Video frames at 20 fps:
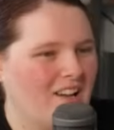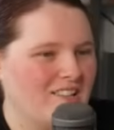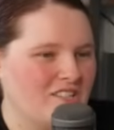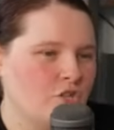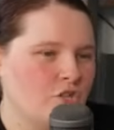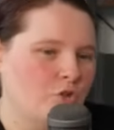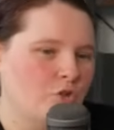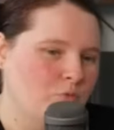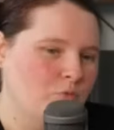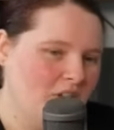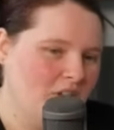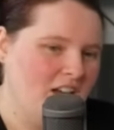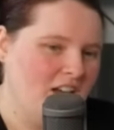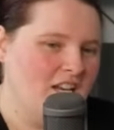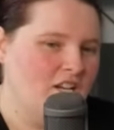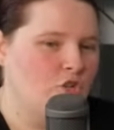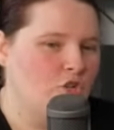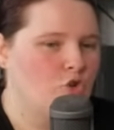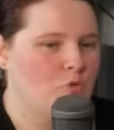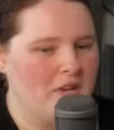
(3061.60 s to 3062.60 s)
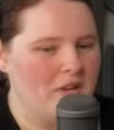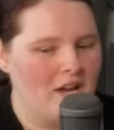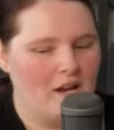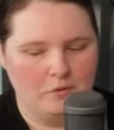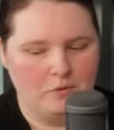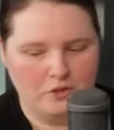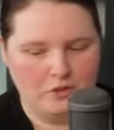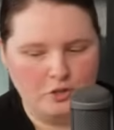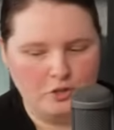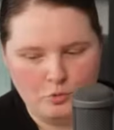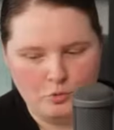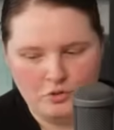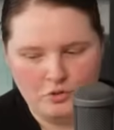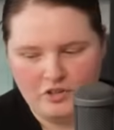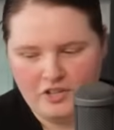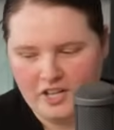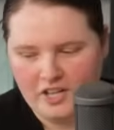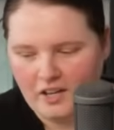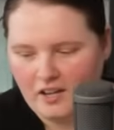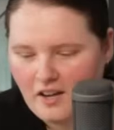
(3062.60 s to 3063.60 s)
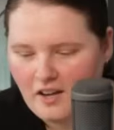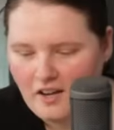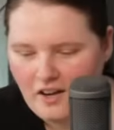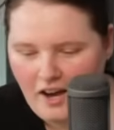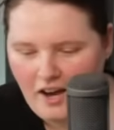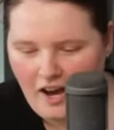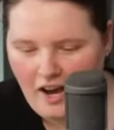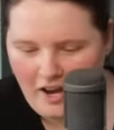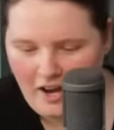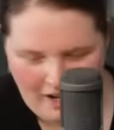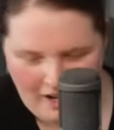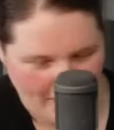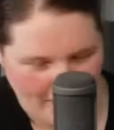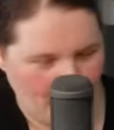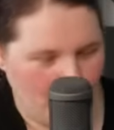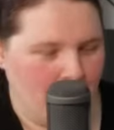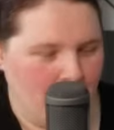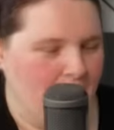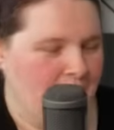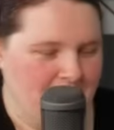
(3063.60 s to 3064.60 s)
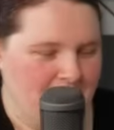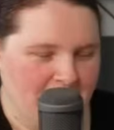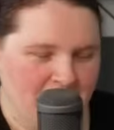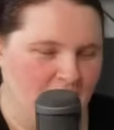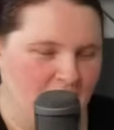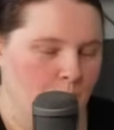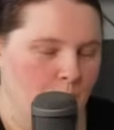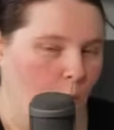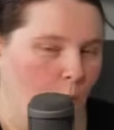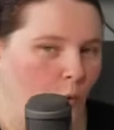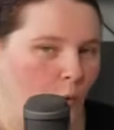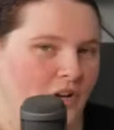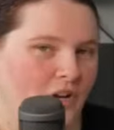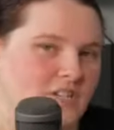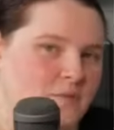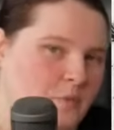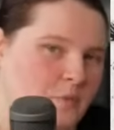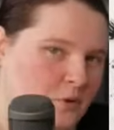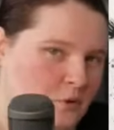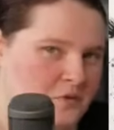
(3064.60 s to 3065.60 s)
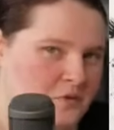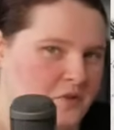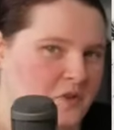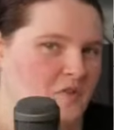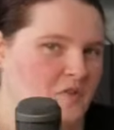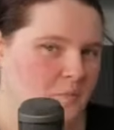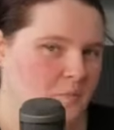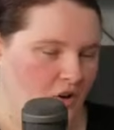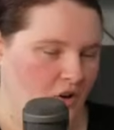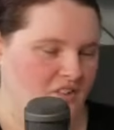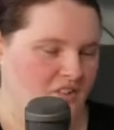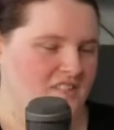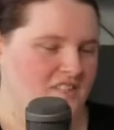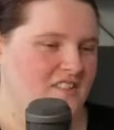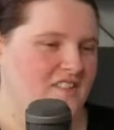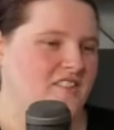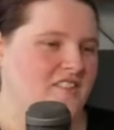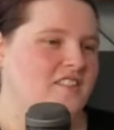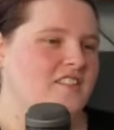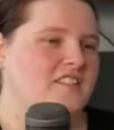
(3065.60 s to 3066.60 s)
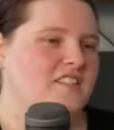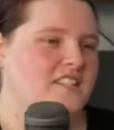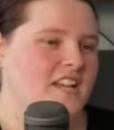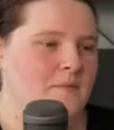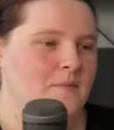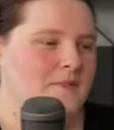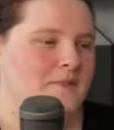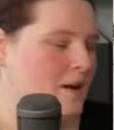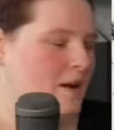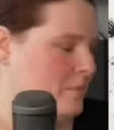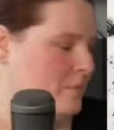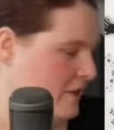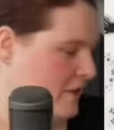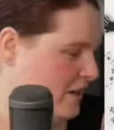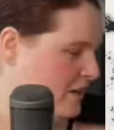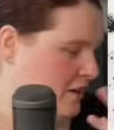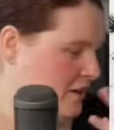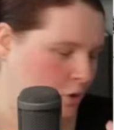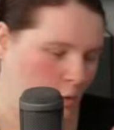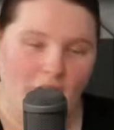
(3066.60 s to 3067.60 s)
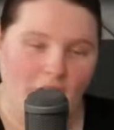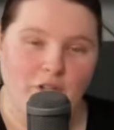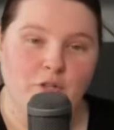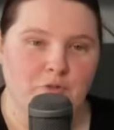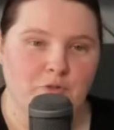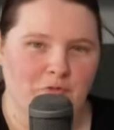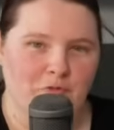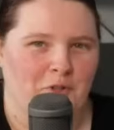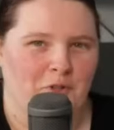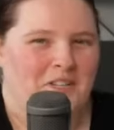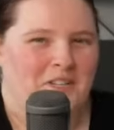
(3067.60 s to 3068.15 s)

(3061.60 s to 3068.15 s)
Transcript: that you need to be able to do the thing. I know that this isn't the point, but also the boxes that the stamps come in are quite useful.